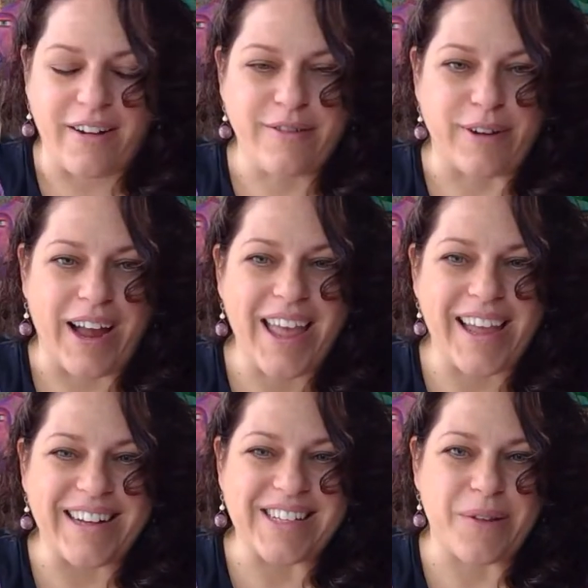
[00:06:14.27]
All
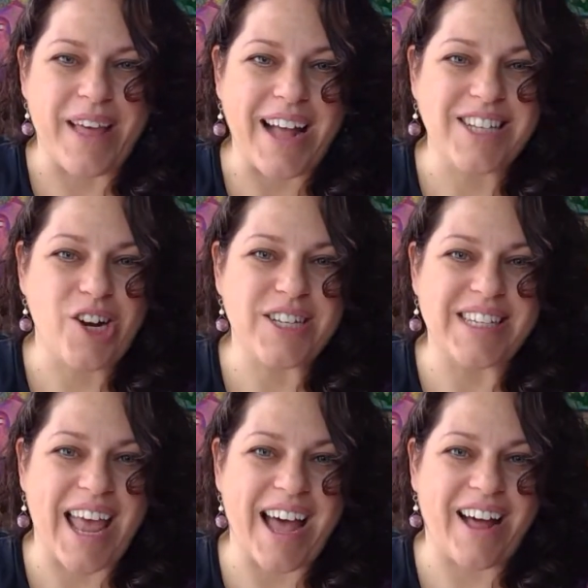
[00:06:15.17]
right, so that's our
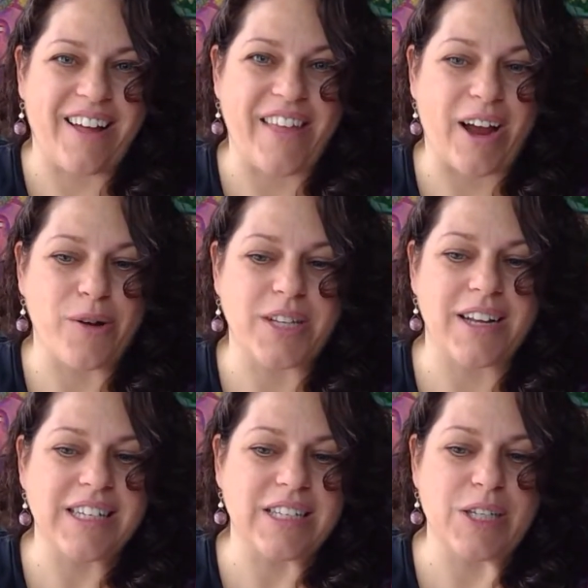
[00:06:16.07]
sale. That goes
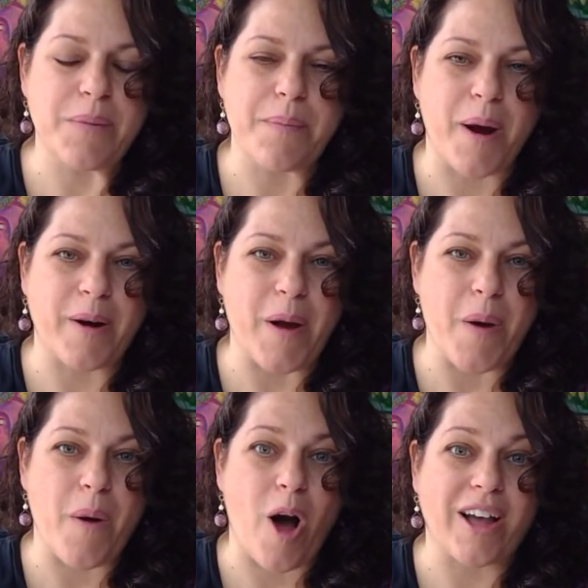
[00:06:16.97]
on till
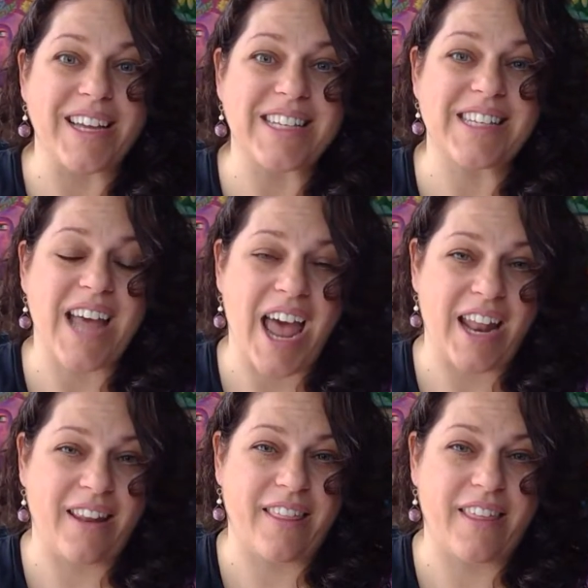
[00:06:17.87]
tomorrow, August
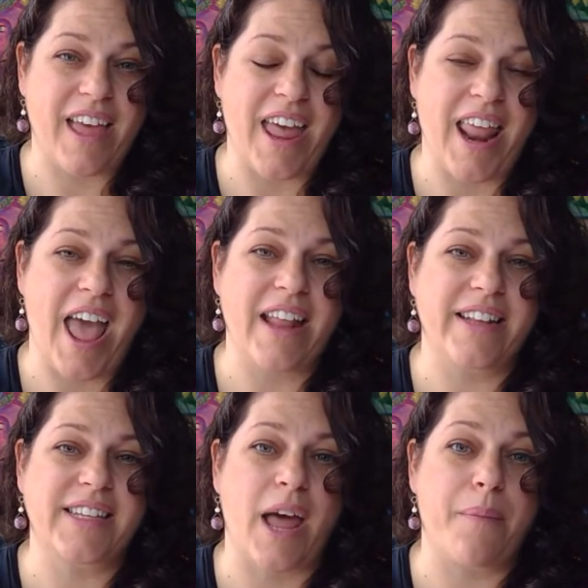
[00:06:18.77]
10th. It
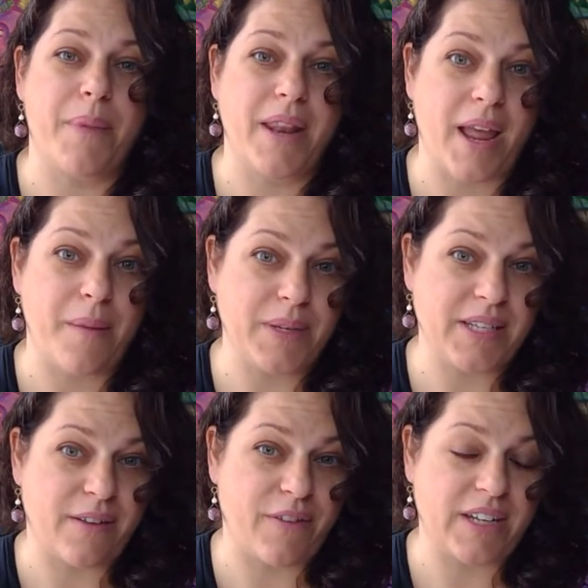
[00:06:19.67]
ends at midnight
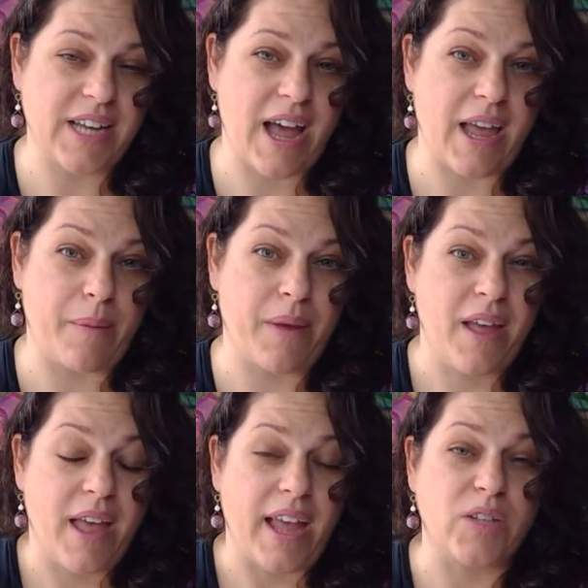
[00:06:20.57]
Pacific time.
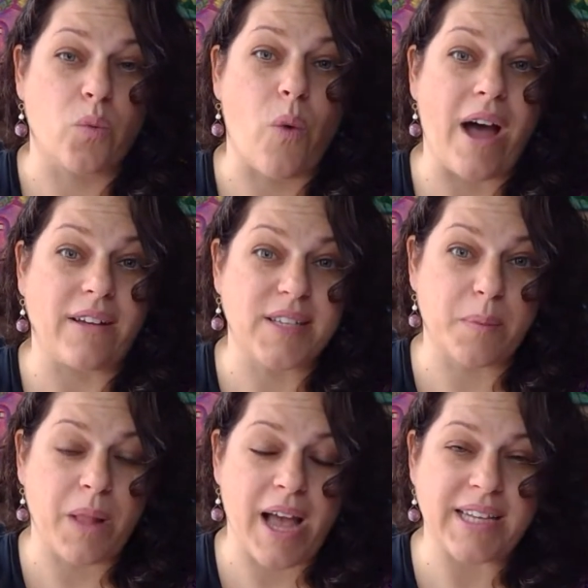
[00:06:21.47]
It's while
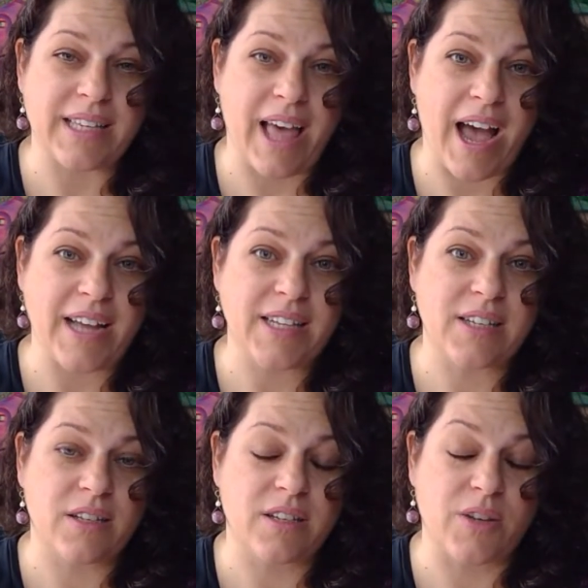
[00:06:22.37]
supplies
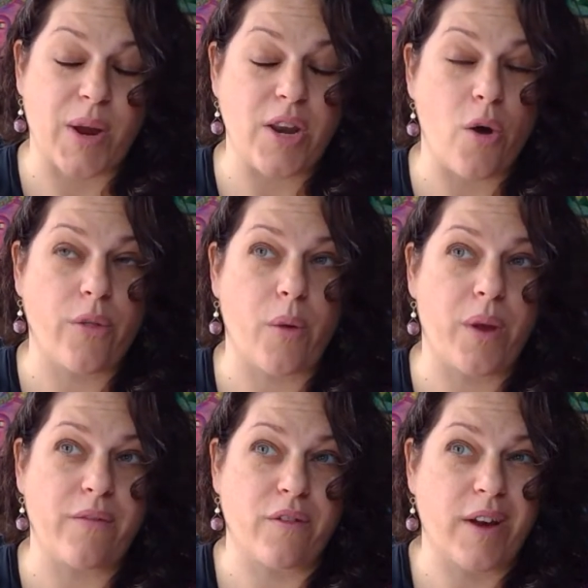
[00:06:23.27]
last. So I know that
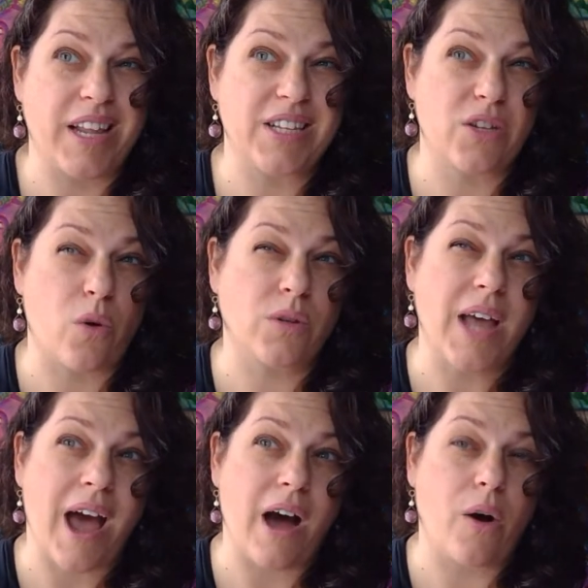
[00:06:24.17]
we've already sold
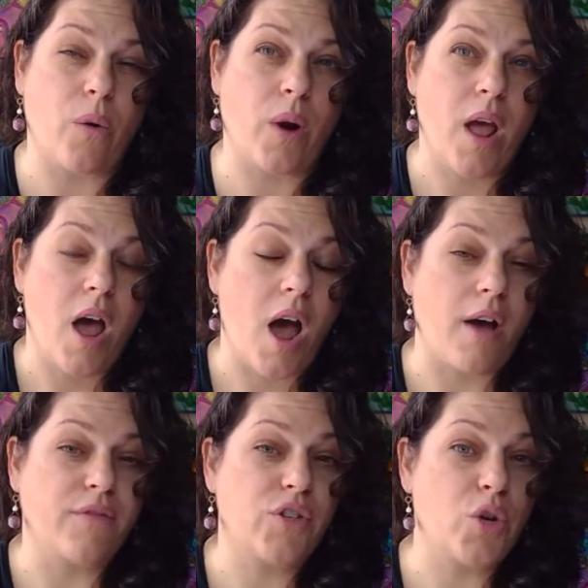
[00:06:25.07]
out
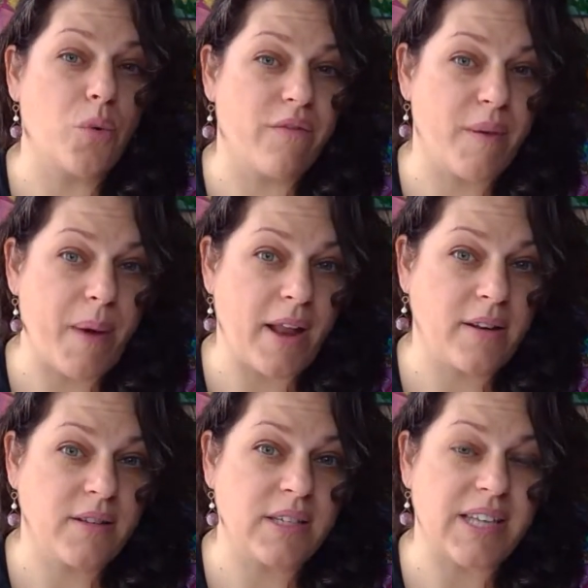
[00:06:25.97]
of two of the
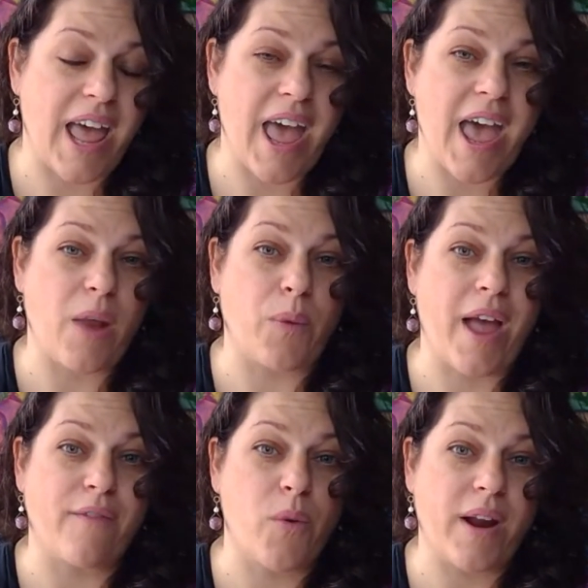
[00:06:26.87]
buttons, and we
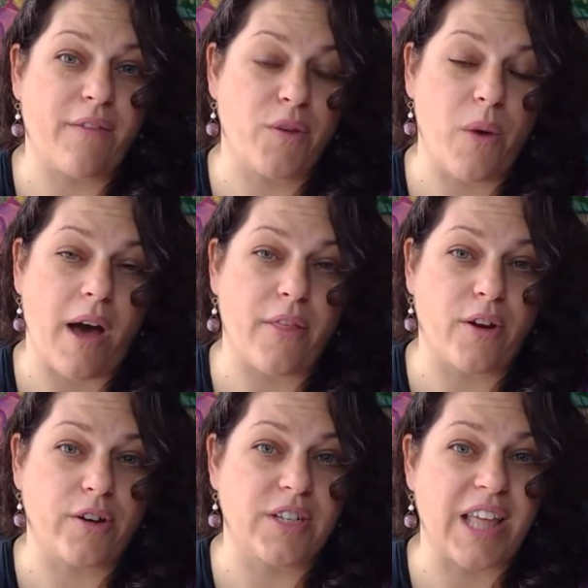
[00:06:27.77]
have quite a few
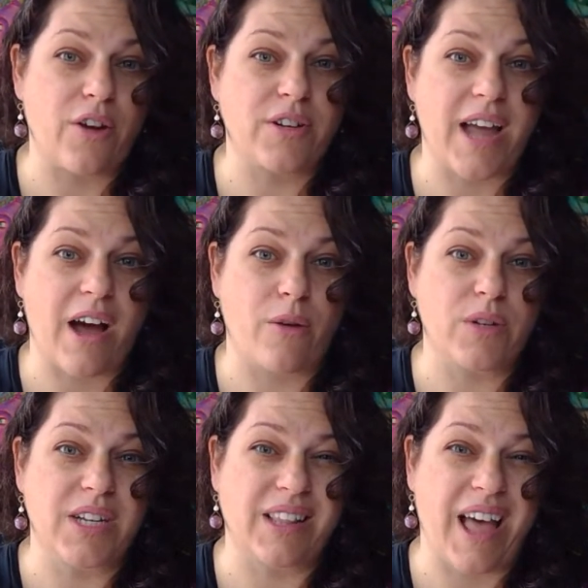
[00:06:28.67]
others that are
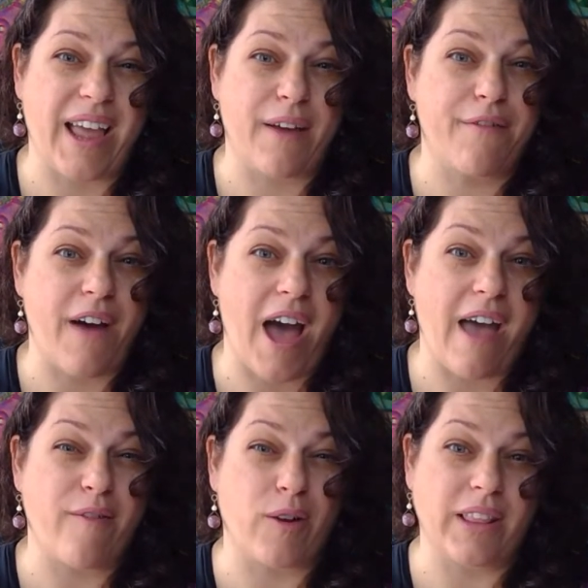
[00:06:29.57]
down to like
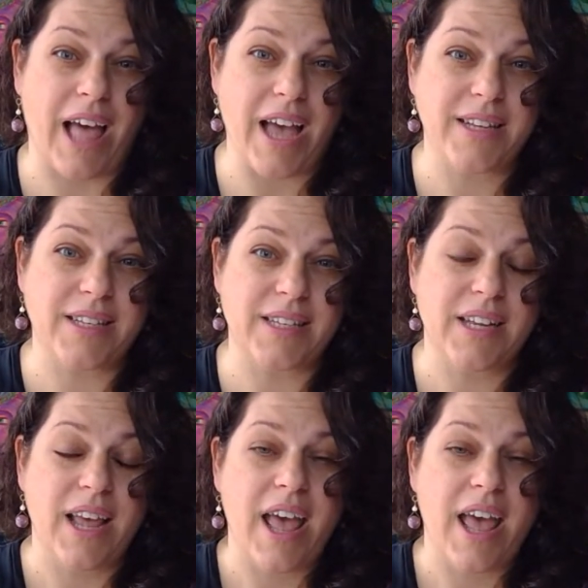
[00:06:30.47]
five or less.